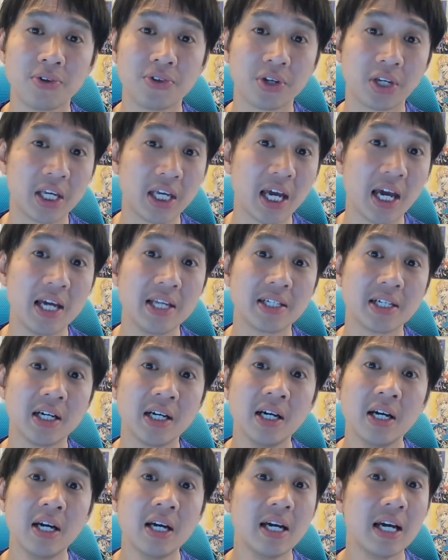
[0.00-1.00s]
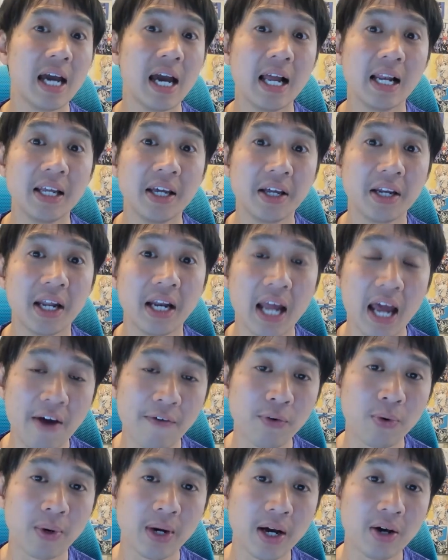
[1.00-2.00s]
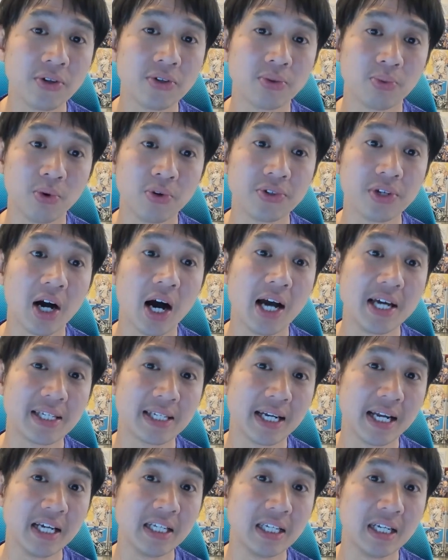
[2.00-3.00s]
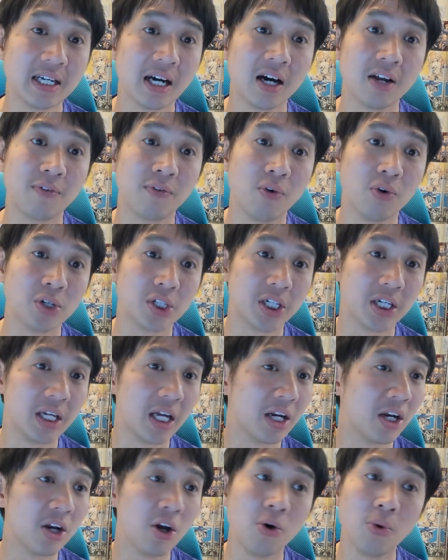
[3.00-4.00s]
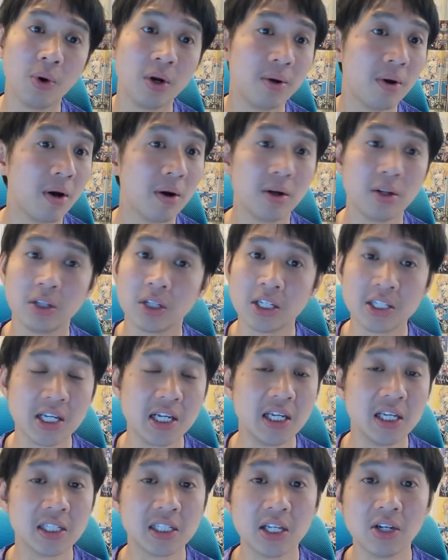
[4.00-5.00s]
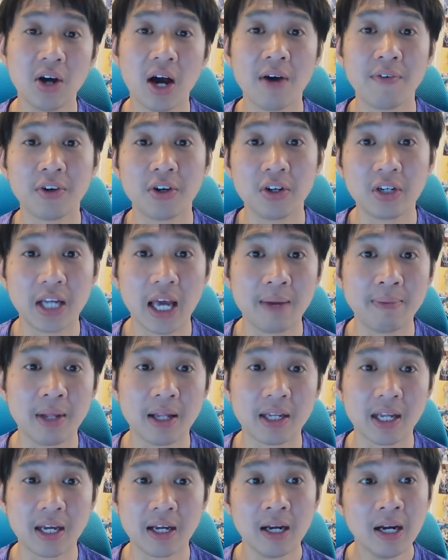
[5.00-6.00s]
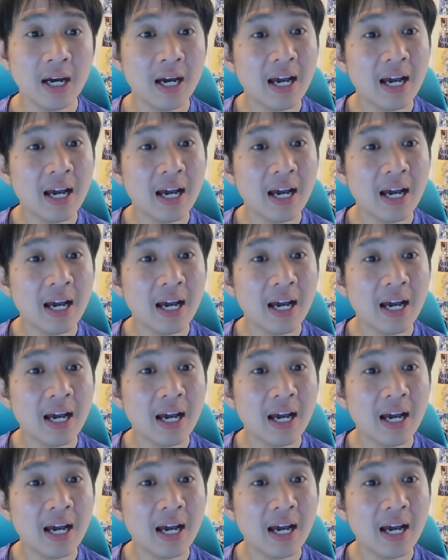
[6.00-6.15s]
So Chiesa, Elliott, and everyone else was isolated, unfortunately. And no one... The seniors did not have a good game that day.